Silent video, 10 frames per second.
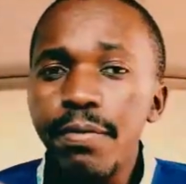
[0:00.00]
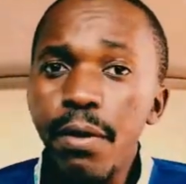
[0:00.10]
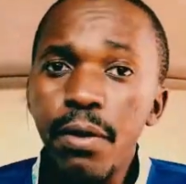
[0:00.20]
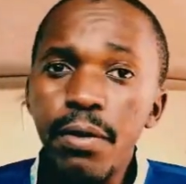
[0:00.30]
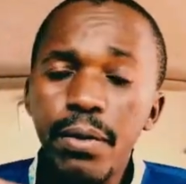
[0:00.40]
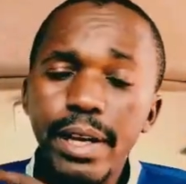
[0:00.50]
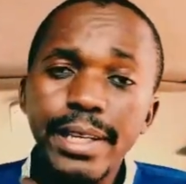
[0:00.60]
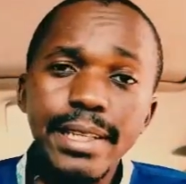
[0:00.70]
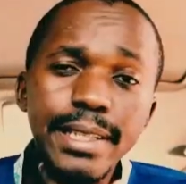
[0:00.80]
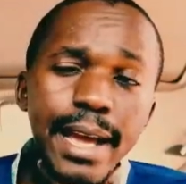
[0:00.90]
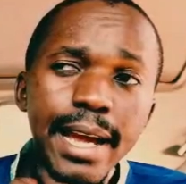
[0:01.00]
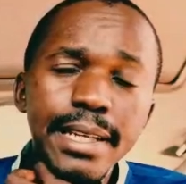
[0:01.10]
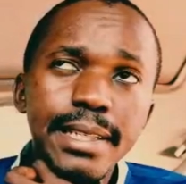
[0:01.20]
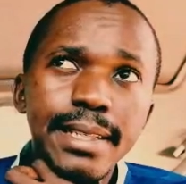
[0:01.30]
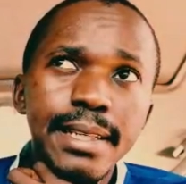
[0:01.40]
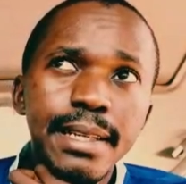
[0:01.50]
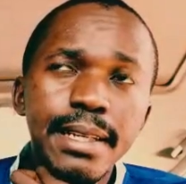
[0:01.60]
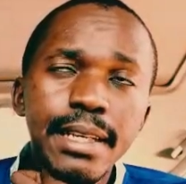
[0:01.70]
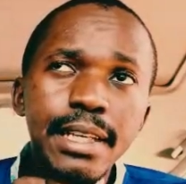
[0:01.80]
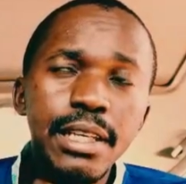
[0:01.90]
4 is that
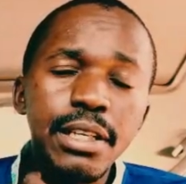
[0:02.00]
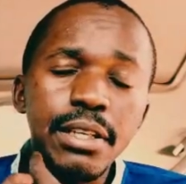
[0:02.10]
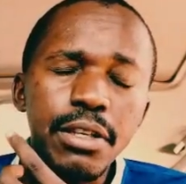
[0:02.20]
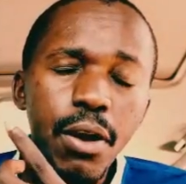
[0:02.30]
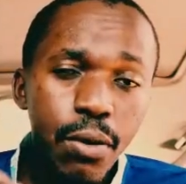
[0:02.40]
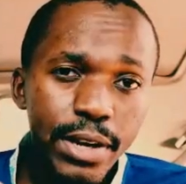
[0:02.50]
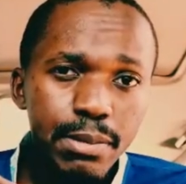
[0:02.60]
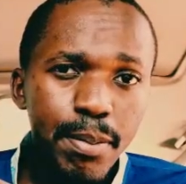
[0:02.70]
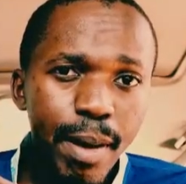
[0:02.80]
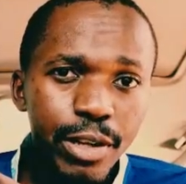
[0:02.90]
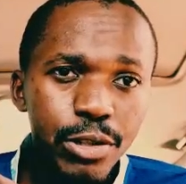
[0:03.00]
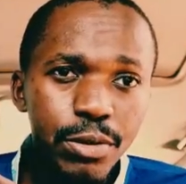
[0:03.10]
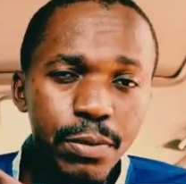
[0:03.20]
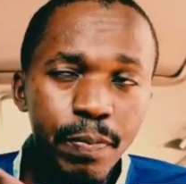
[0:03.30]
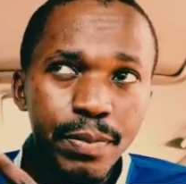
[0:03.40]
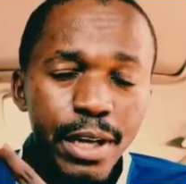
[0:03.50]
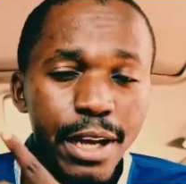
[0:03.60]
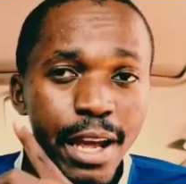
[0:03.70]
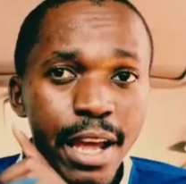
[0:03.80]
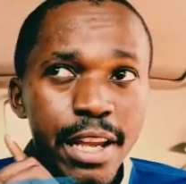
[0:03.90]
always be punctual
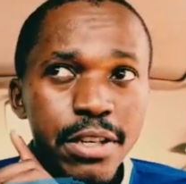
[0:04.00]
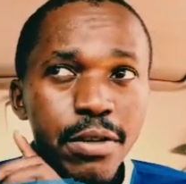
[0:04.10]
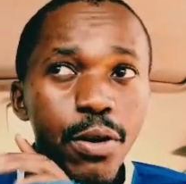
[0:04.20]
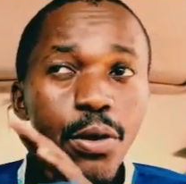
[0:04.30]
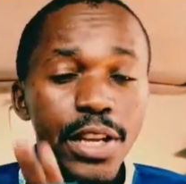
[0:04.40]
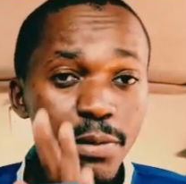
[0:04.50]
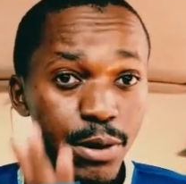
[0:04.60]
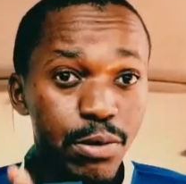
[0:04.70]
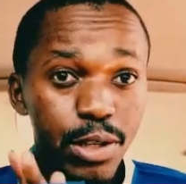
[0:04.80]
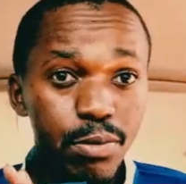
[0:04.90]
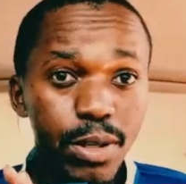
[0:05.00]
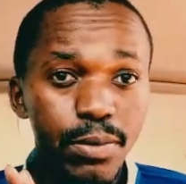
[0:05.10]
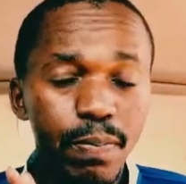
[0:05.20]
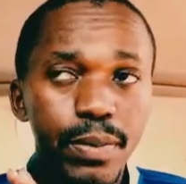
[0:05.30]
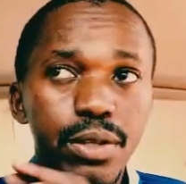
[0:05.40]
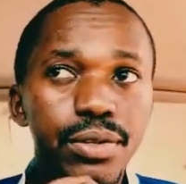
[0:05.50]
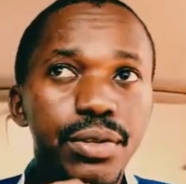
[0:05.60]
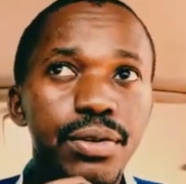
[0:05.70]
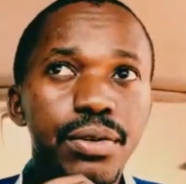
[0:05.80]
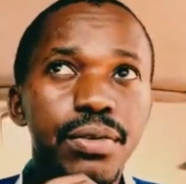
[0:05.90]
and always be dressed well.
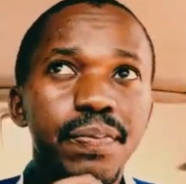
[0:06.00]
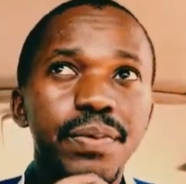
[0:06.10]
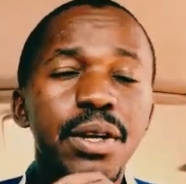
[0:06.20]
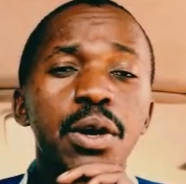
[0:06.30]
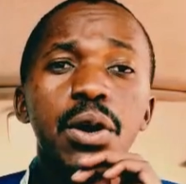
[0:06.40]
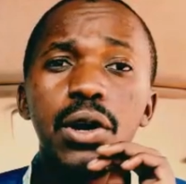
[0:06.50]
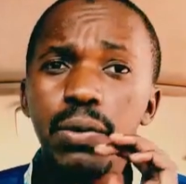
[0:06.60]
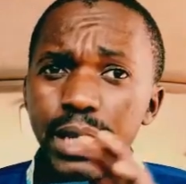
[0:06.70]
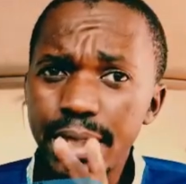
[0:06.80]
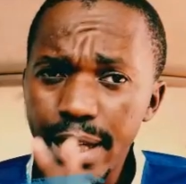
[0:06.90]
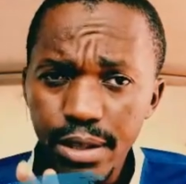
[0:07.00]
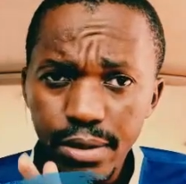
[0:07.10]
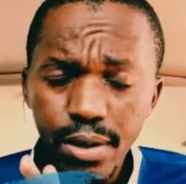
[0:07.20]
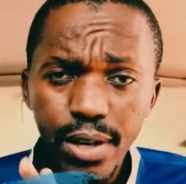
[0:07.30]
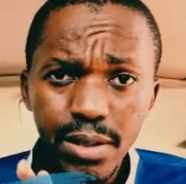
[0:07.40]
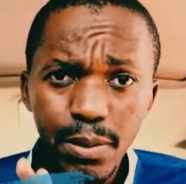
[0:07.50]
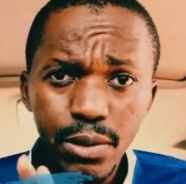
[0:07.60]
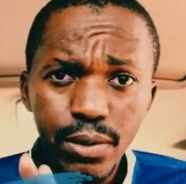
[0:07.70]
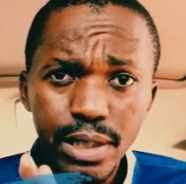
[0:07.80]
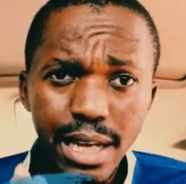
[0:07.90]
So always get to the
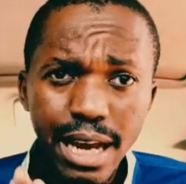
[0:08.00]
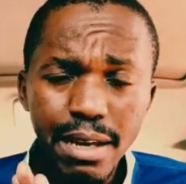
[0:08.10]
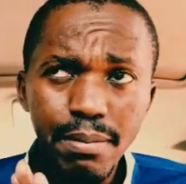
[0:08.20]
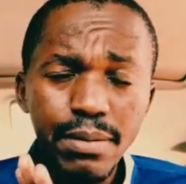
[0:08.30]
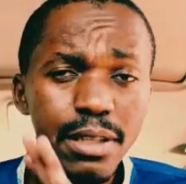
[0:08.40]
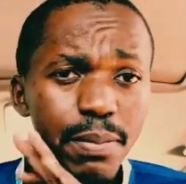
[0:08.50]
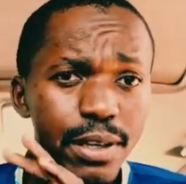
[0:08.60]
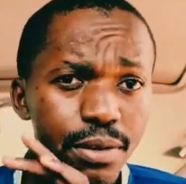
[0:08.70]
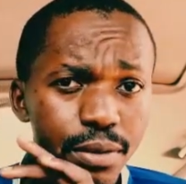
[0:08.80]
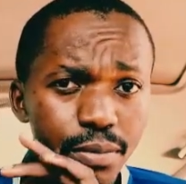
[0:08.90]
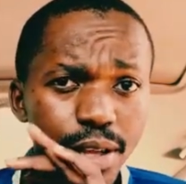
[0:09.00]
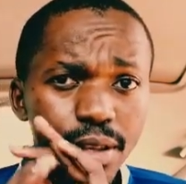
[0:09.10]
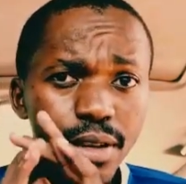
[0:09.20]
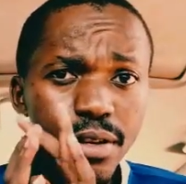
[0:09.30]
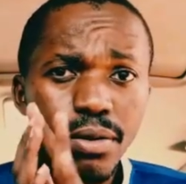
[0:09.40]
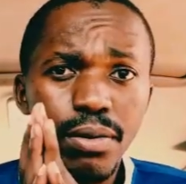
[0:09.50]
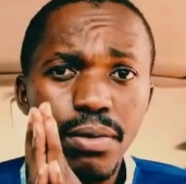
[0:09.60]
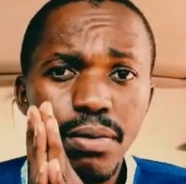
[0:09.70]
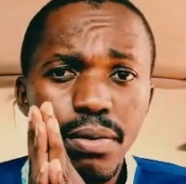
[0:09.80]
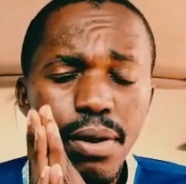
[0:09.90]
hospital on time, depending on whether
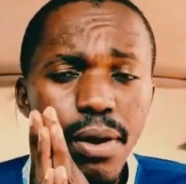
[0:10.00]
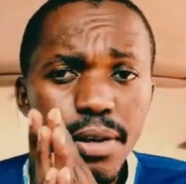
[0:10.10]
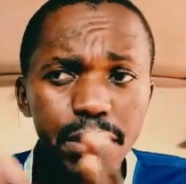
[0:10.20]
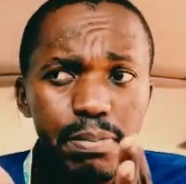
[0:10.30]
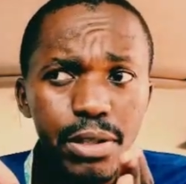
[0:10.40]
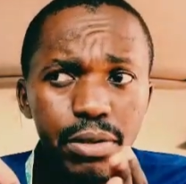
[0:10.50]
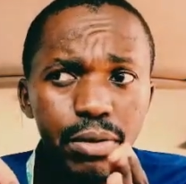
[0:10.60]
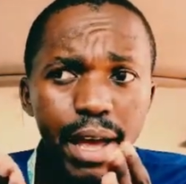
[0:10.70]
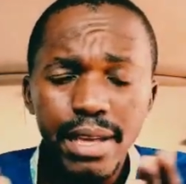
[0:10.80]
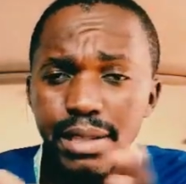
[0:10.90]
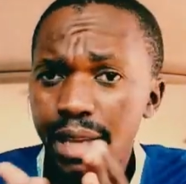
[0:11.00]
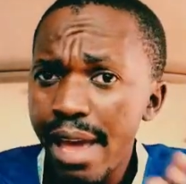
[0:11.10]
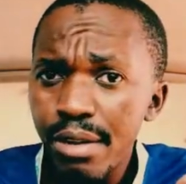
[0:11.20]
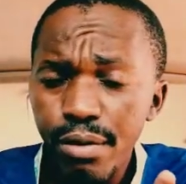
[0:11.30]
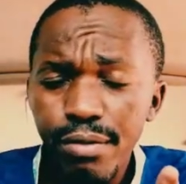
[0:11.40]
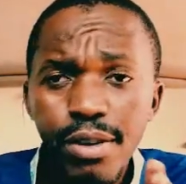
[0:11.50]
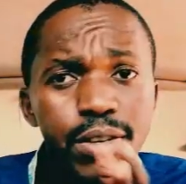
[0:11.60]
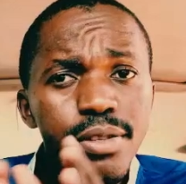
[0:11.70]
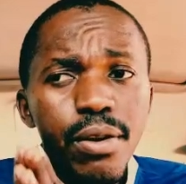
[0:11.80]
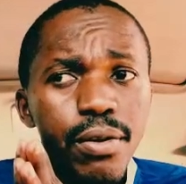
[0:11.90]
your hospital has
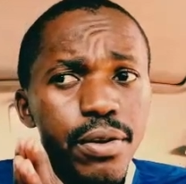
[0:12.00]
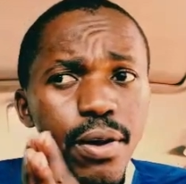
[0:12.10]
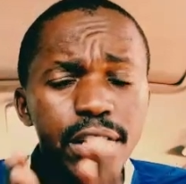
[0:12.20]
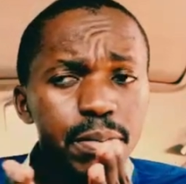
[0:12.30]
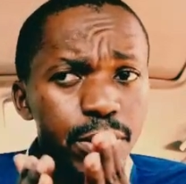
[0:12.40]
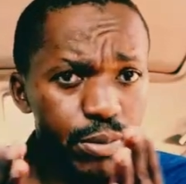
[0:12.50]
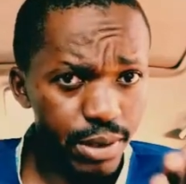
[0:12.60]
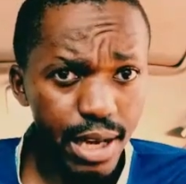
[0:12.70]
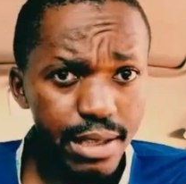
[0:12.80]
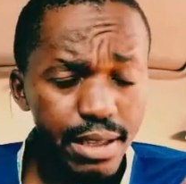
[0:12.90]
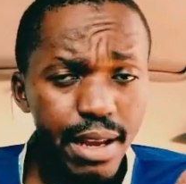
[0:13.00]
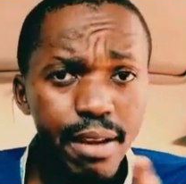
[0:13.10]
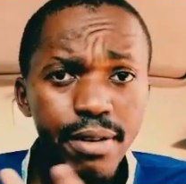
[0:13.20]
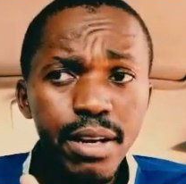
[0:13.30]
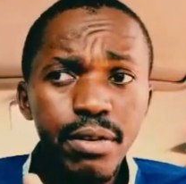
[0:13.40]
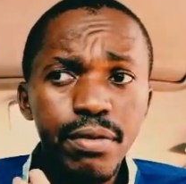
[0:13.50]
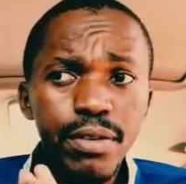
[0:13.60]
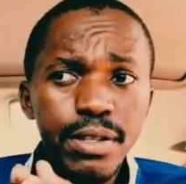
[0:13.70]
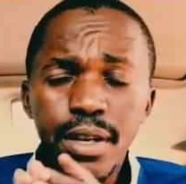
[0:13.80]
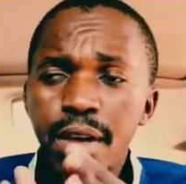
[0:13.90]
handovers or your hospital doesn't have
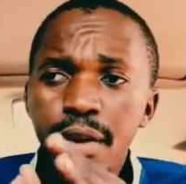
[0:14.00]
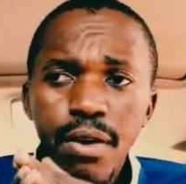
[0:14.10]
handovers,